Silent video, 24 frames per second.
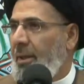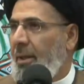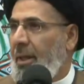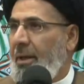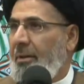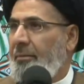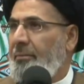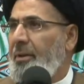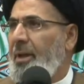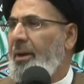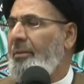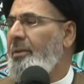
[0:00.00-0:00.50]

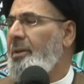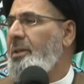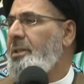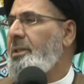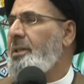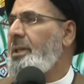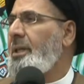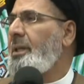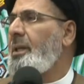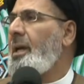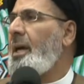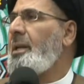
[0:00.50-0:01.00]
They've never
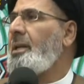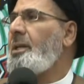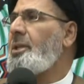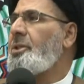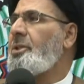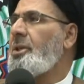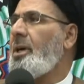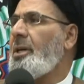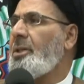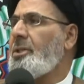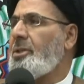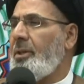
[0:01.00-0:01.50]
seen
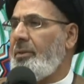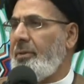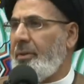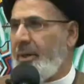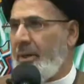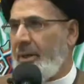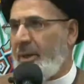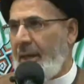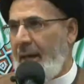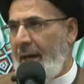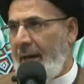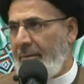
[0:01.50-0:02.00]
any judge in
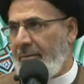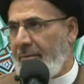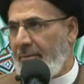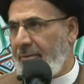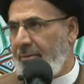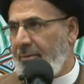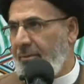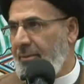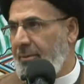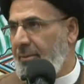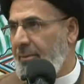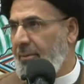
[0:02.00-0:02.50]
their
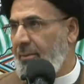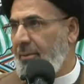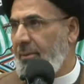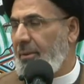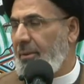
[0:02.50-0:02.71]
life.